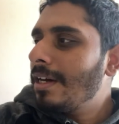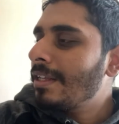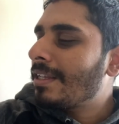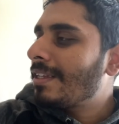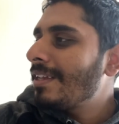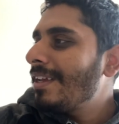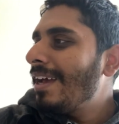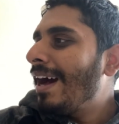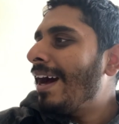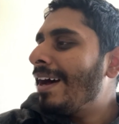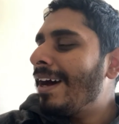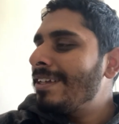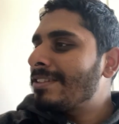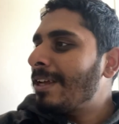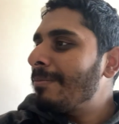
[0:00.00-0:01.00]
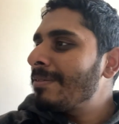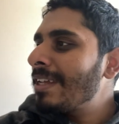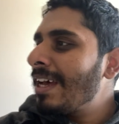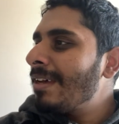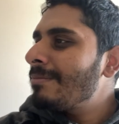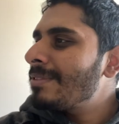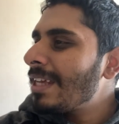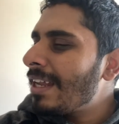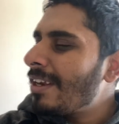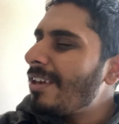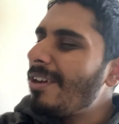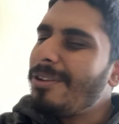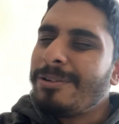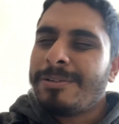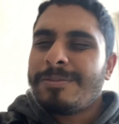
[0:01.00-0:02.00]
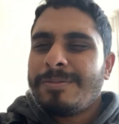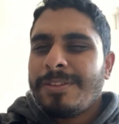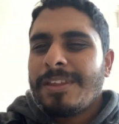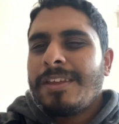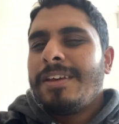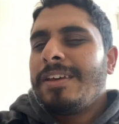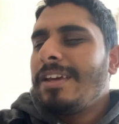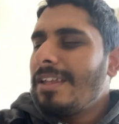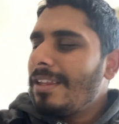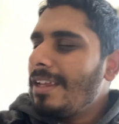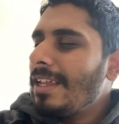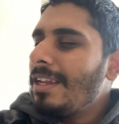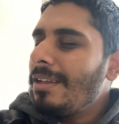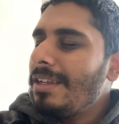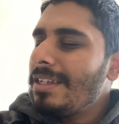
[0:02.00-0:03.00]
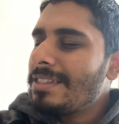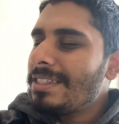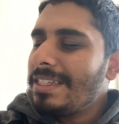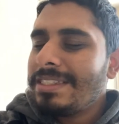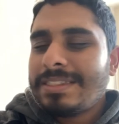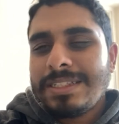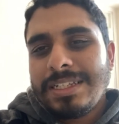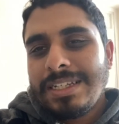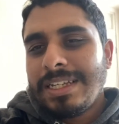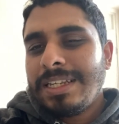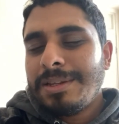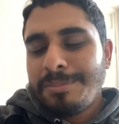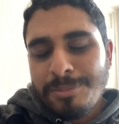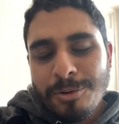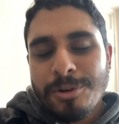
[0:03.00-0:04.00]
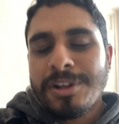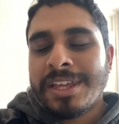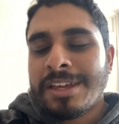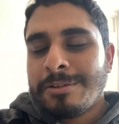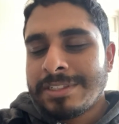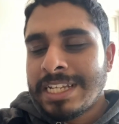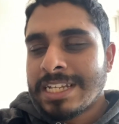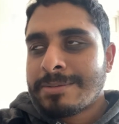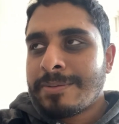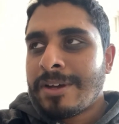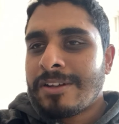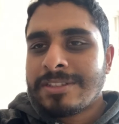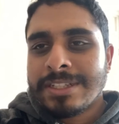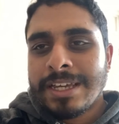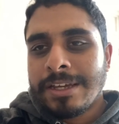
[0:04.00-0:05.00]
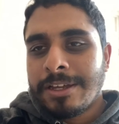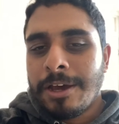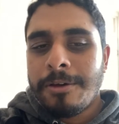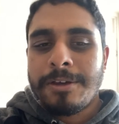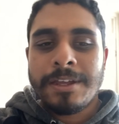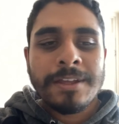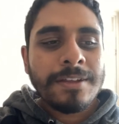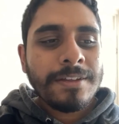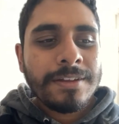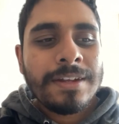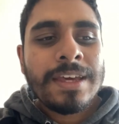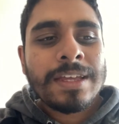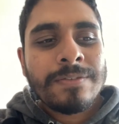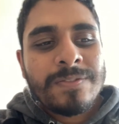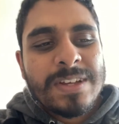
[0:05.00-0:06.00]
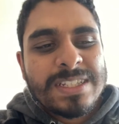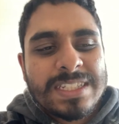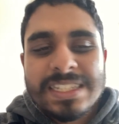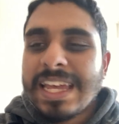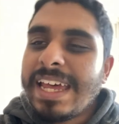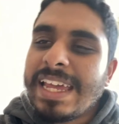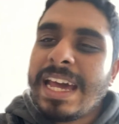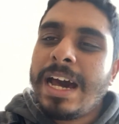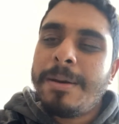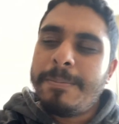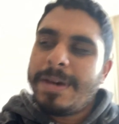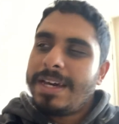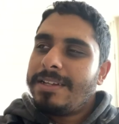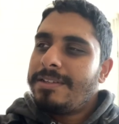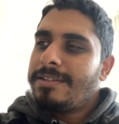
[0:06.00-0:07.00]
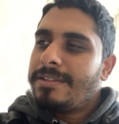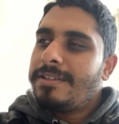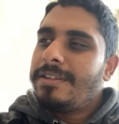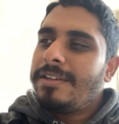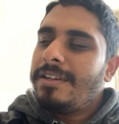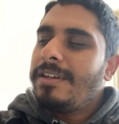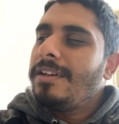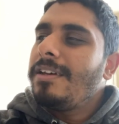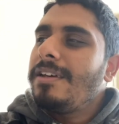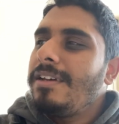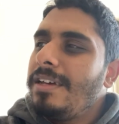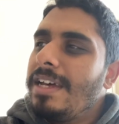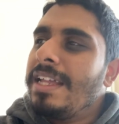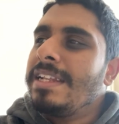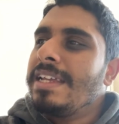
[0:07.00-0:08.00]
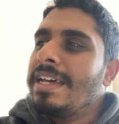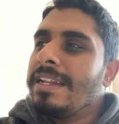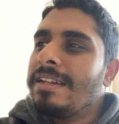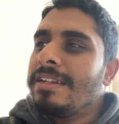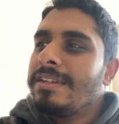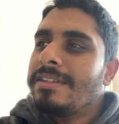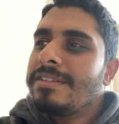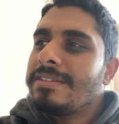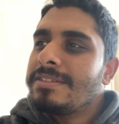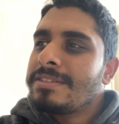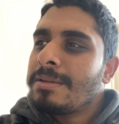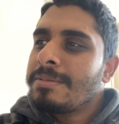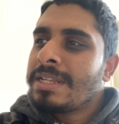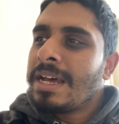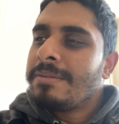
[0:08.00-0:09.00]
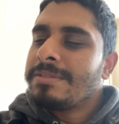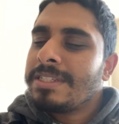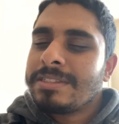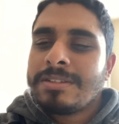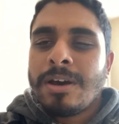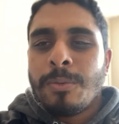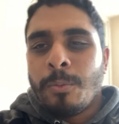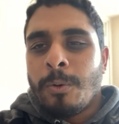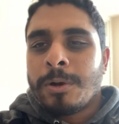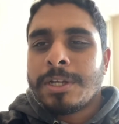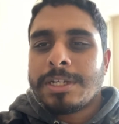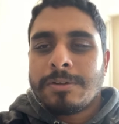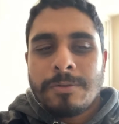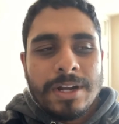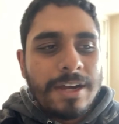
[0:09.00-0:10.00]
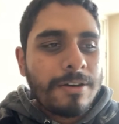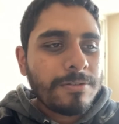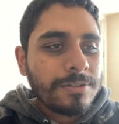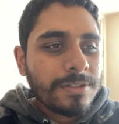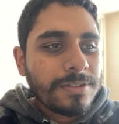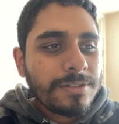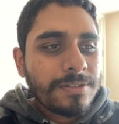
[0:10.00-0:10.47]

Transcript: I, I, sometimes I don't know. In, in it's, it's in the morning. It always takes me hard to get going. Like first is getting out of bed, and then sometimes I start walking around.